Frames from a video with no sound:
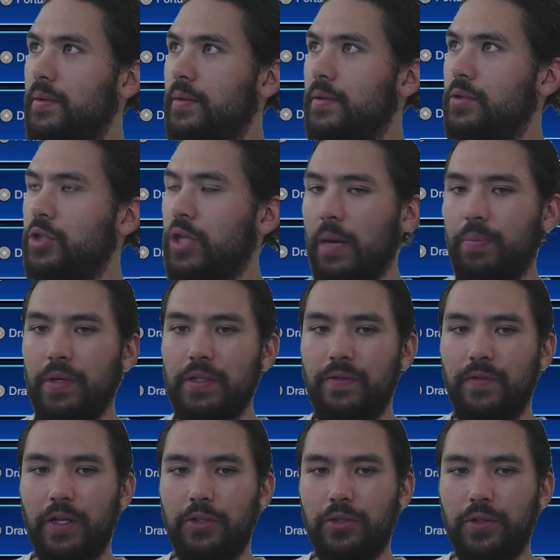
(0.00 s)
Champion's
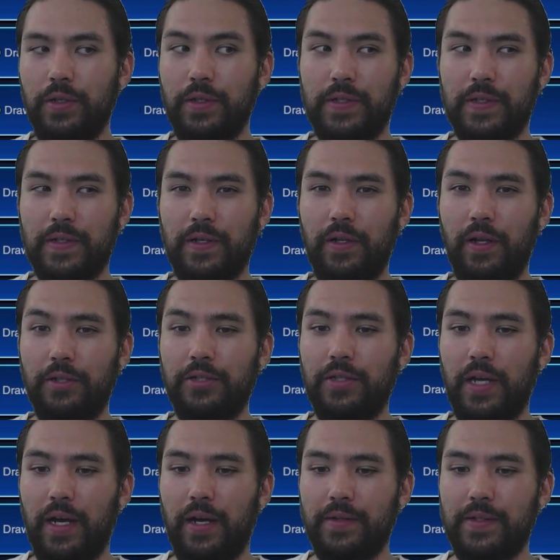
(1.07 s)
Vigilance has clutched
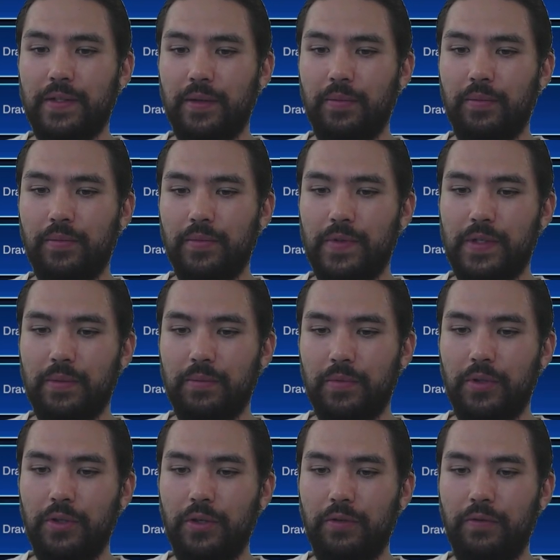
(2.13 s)
out some
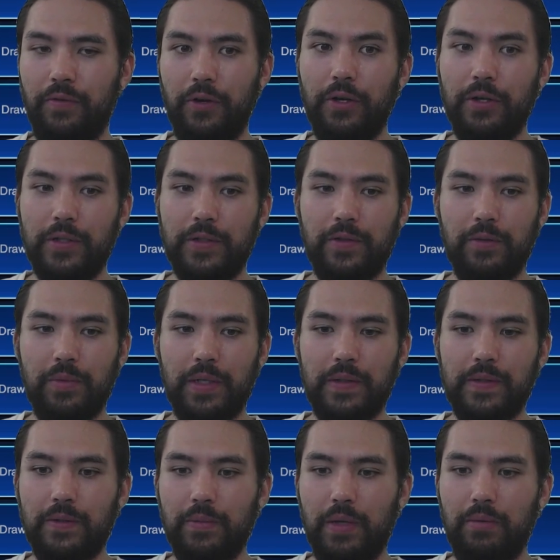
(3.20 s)
good footage for me,
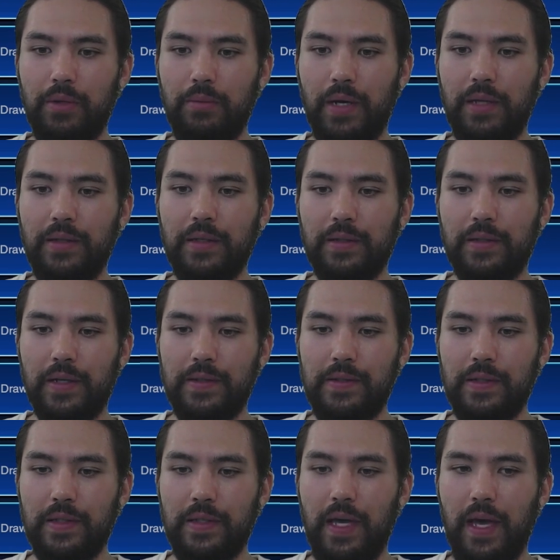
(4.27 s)
so maybe Bending
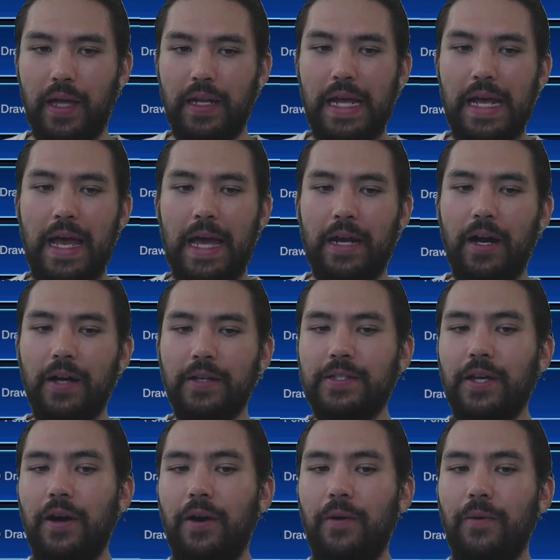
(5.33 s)
Destiny can. And
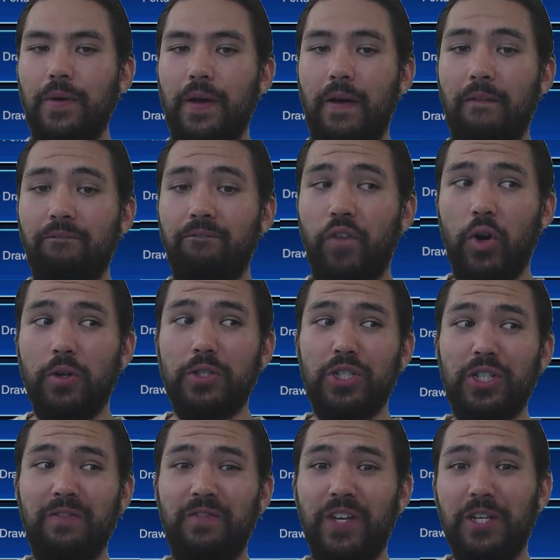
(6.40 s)
also,
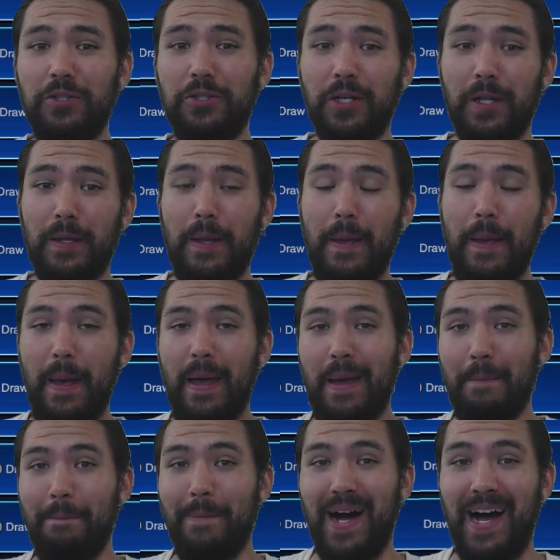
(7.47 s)
Fortune Vision,
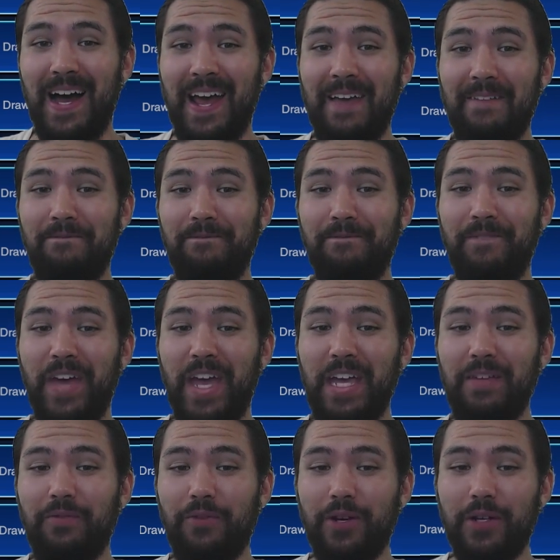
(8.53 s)
my
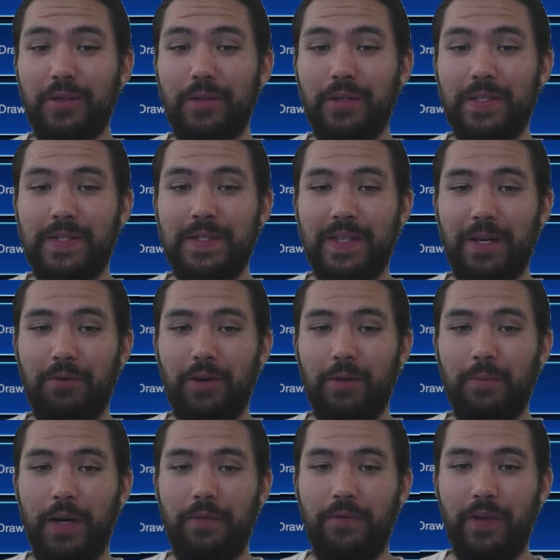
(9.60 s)
favorite. This is like one
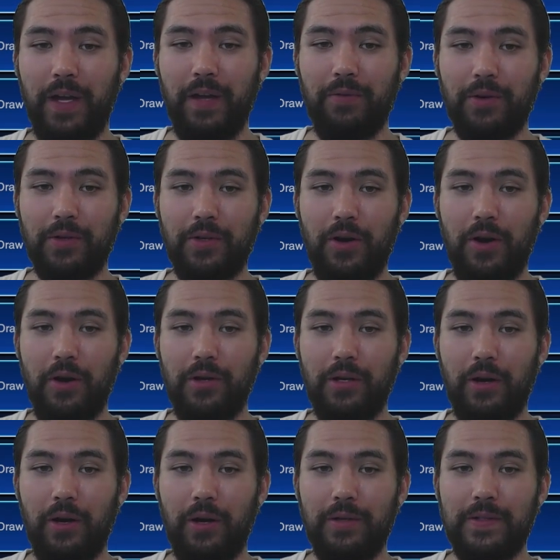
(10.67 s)
of my favorite card
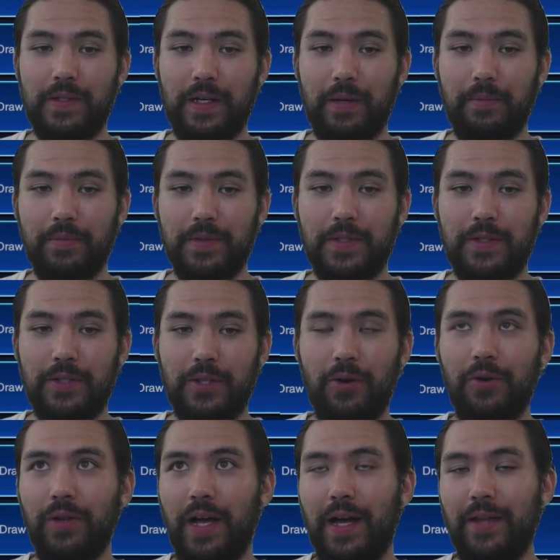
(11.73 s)
arts, and I'm
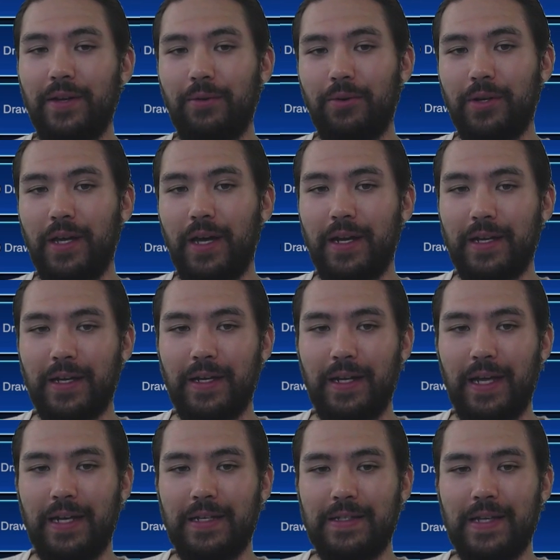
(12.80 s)
so glad that we're getting it.
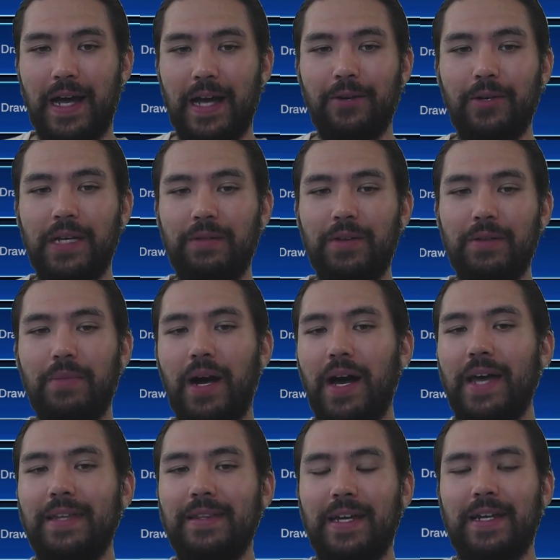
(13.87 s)
And I don't even
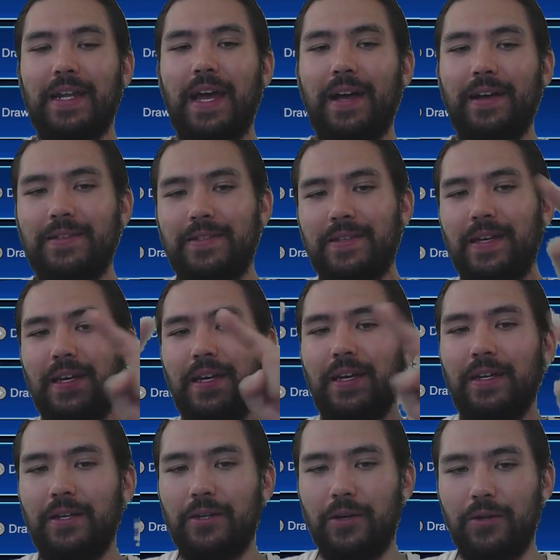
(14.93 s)
mind that it has,
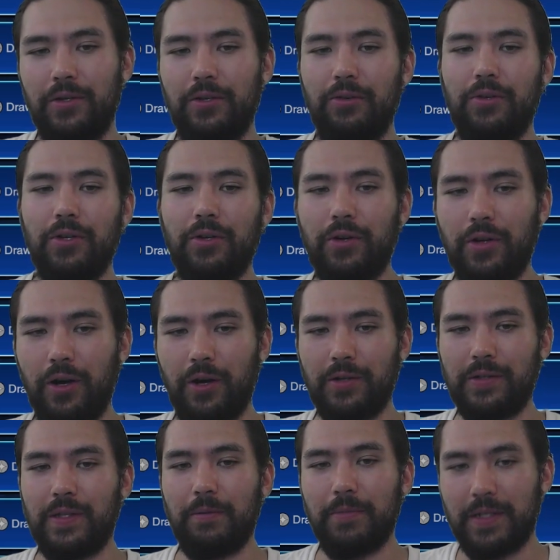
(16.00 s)
the Yu-Gi-Oh
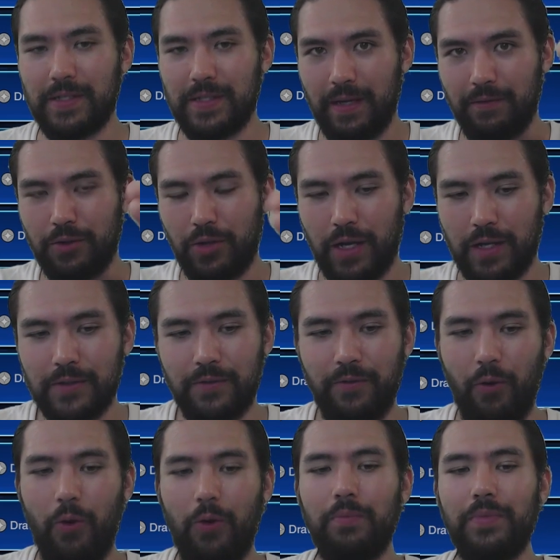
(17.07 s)
cards in them because they've
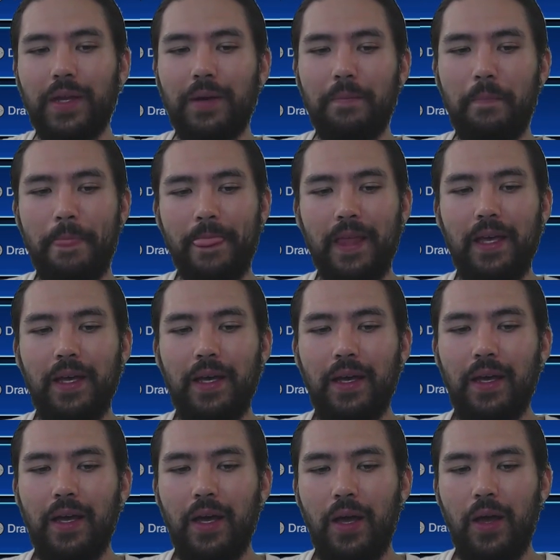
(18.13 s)
transformed them.
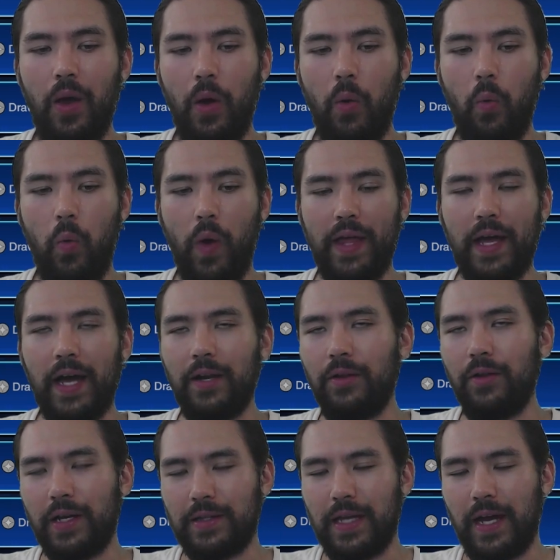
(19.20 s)
I don't
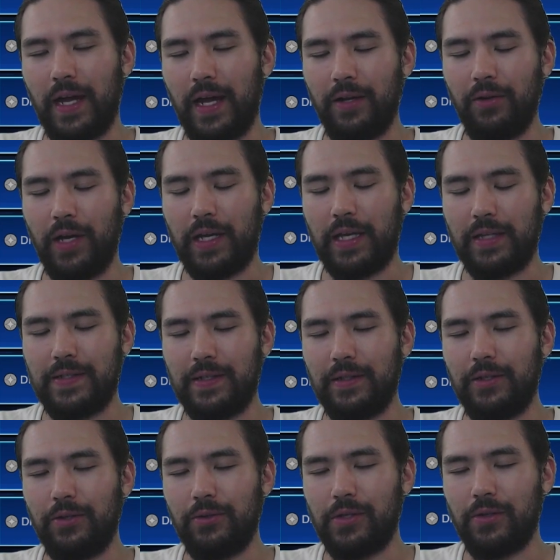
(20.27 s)
like that. I don't like seeing
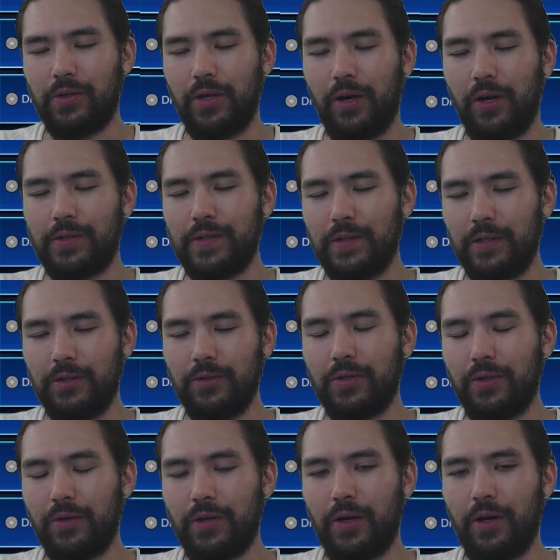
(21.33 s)
the Yu-Gi-Oh cards in the
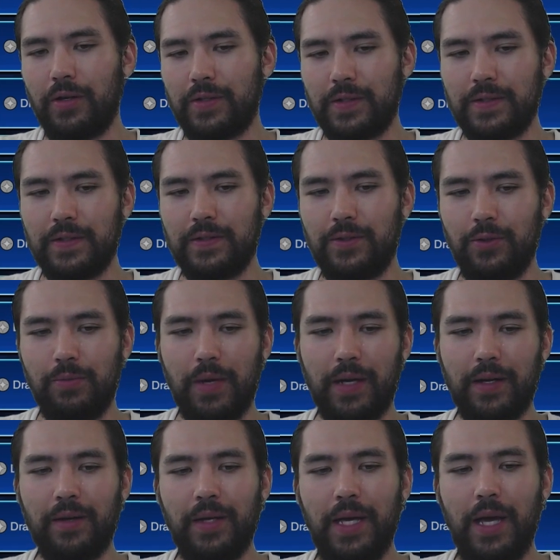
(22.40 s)
Yu-Gi-Oh cards because it's too
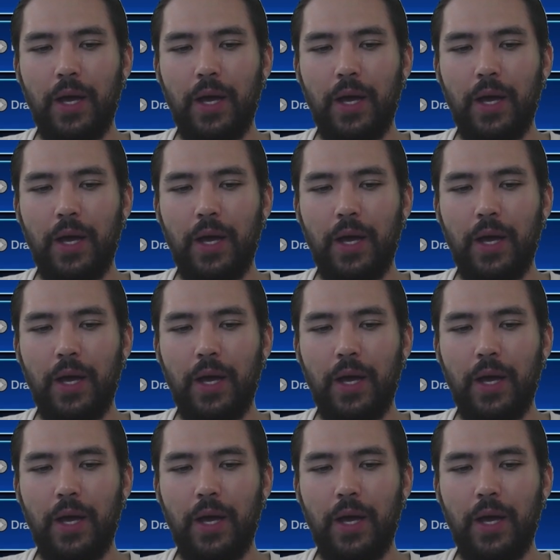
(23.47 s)
meta.